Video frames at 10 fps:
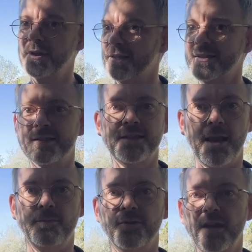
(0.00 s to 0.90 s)
does the
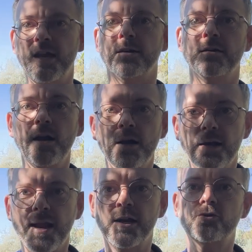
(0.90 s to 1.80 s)
same thing. A
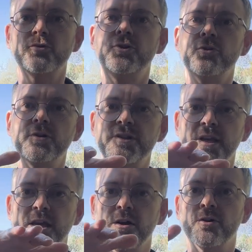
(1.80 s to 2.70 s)
natural dune is a
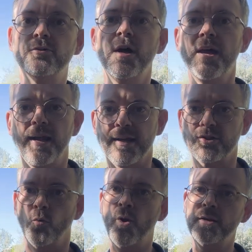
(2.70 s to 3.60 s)
hill, and as
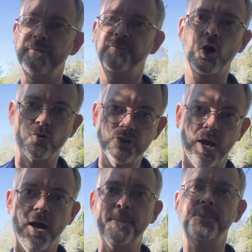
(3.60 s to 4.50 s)
the wind goes
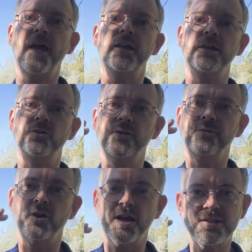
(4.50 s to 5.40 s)
up that hill, the
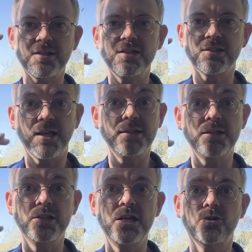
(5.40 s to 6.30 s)
velocity
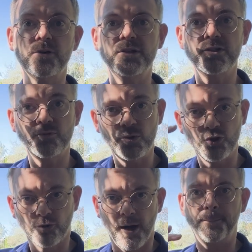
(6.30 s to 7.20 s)
slightly decreases. We
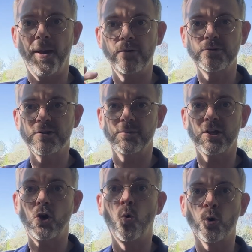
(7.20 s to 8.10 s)
drop out some of the
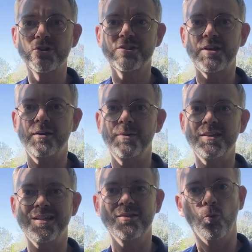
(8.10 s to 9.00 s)
coarse sediment
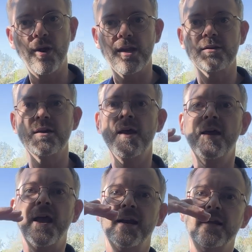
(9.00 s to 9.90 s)
in the wind, and